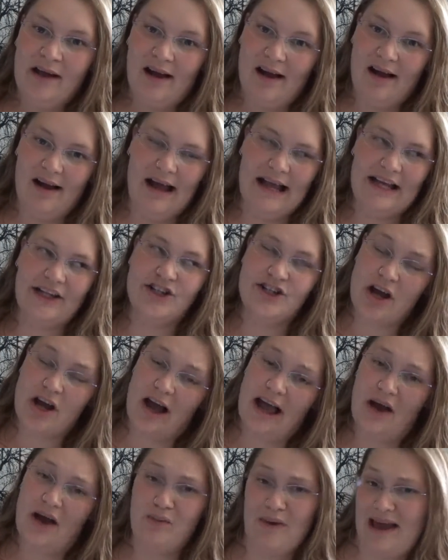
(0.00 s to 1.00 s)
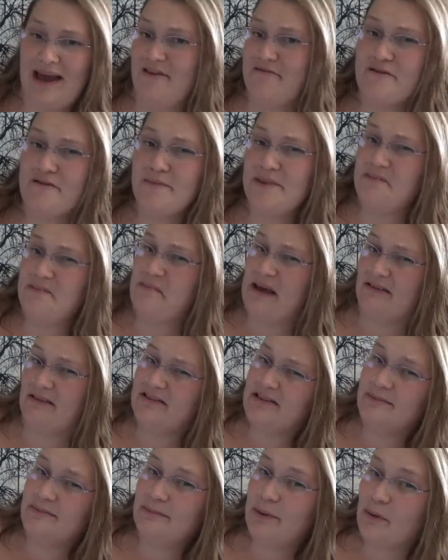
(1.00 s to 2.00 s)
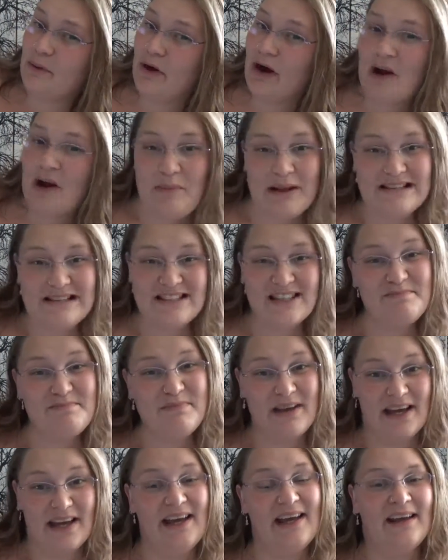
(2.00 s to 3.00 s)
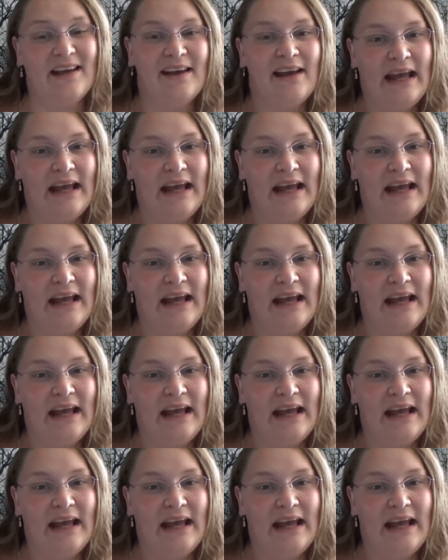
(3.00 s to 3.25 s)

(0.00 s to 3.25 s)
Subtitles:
I shy away from the melt and pour, I must admit,